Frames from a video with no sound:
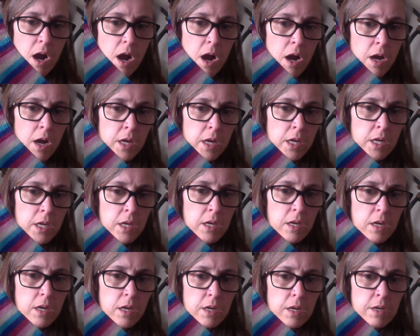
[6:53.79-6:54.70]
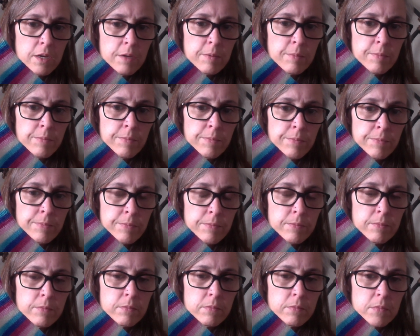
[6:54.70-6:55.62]
I
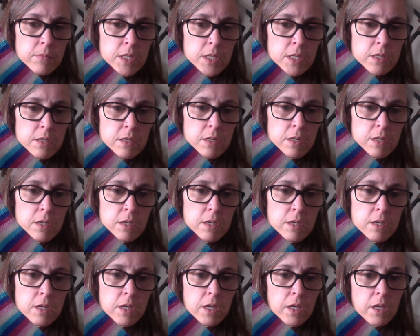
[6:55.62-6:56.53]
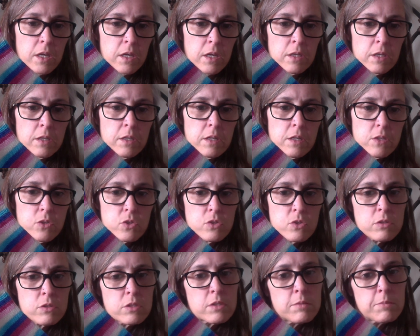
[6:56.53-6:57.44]
in
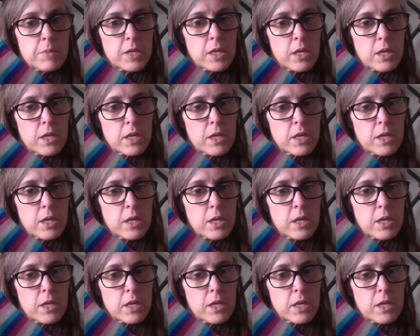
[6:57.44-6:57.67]
Susan B.